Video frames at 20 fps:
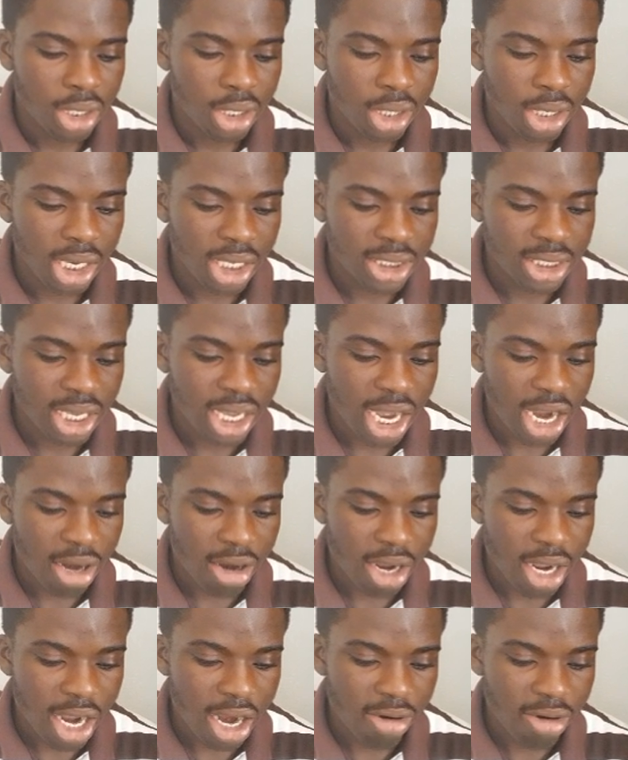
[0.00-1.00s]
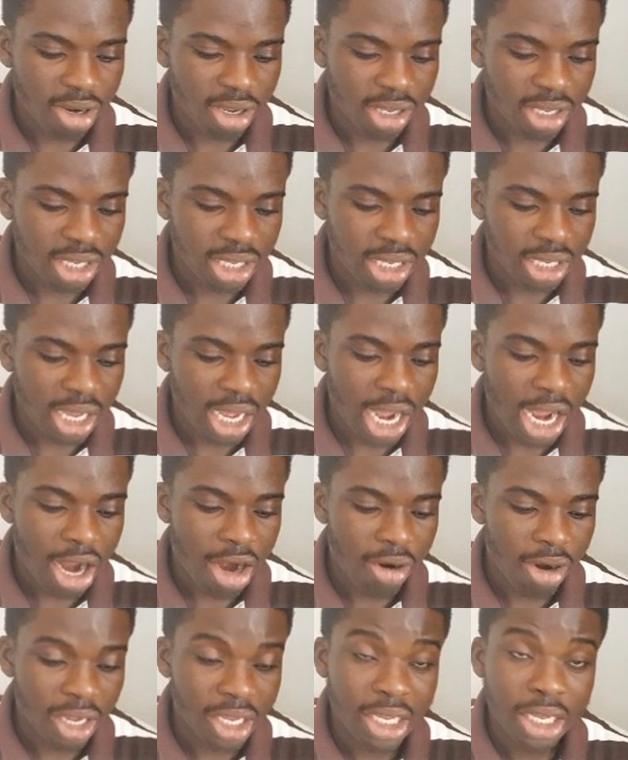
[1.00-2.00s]
That's a
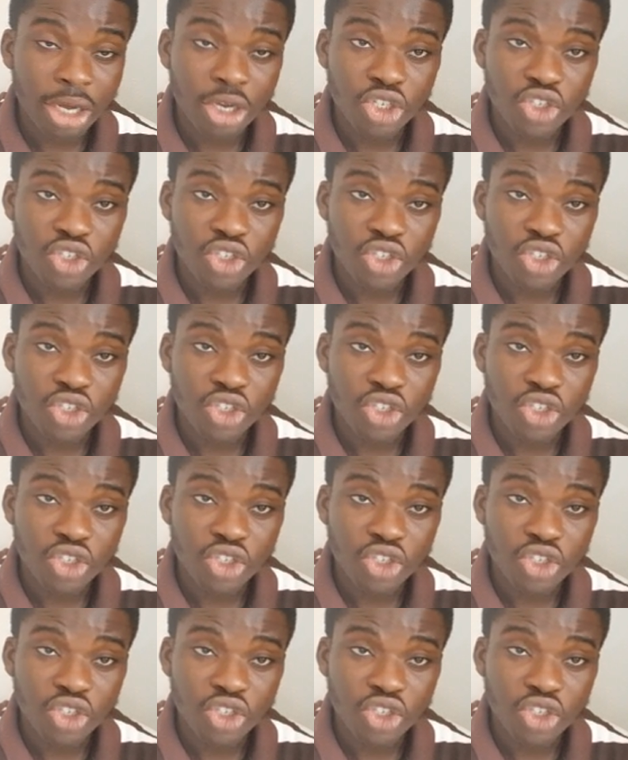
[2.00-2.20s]
hierarchical